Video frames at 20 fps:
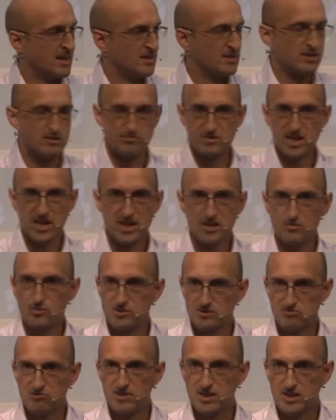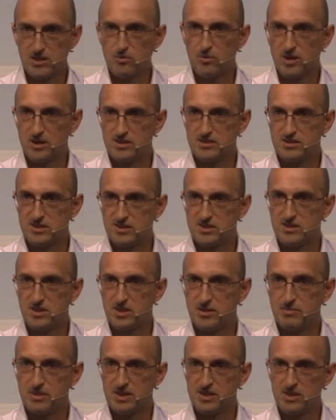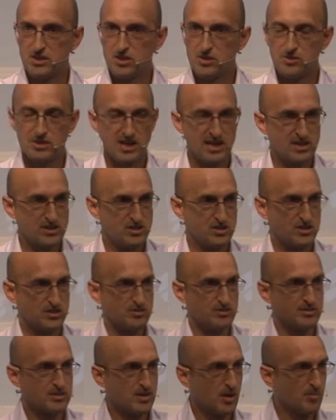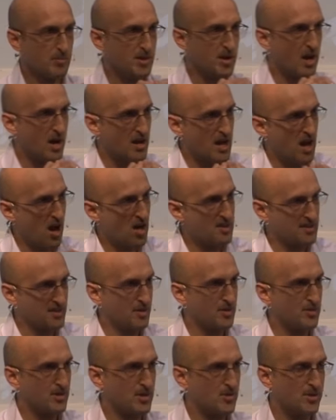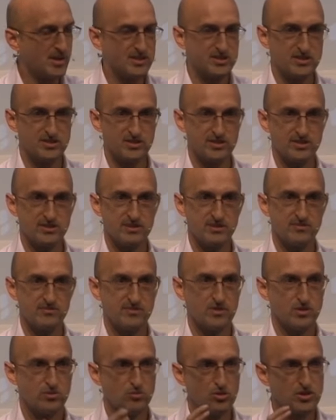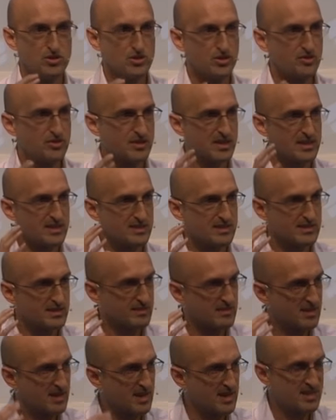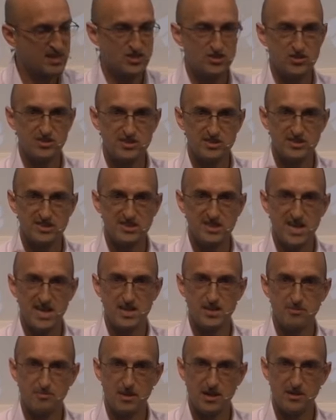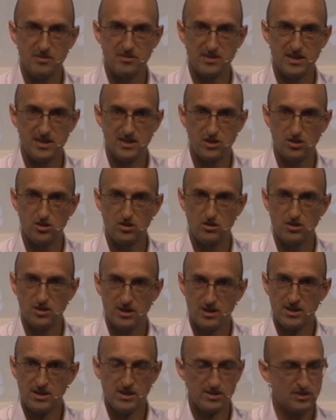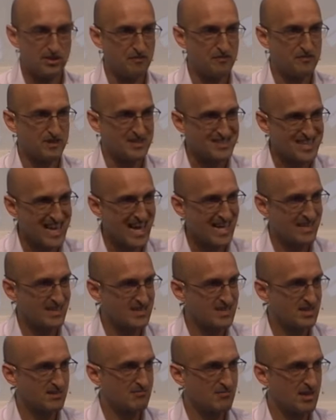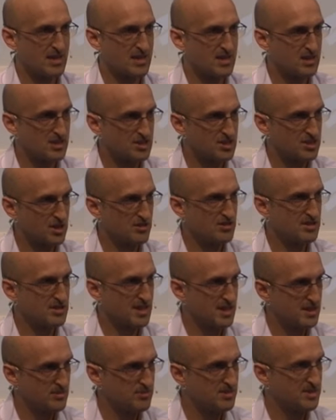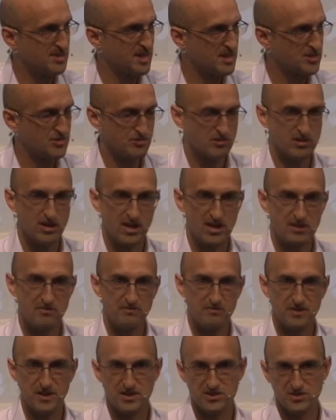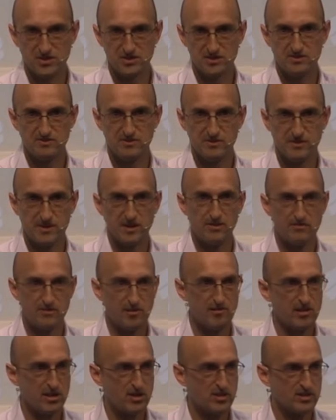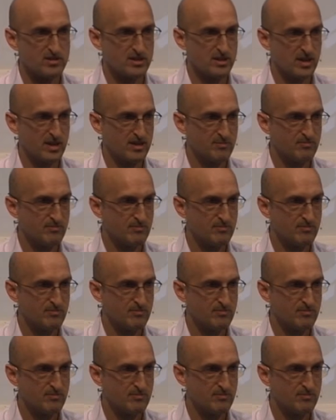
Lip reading: The data was really quite disturbing in the UK too. So I'm going to ask you a question. What do you think that clinicians said about the the fatality rate associated with central line infections for a very long time.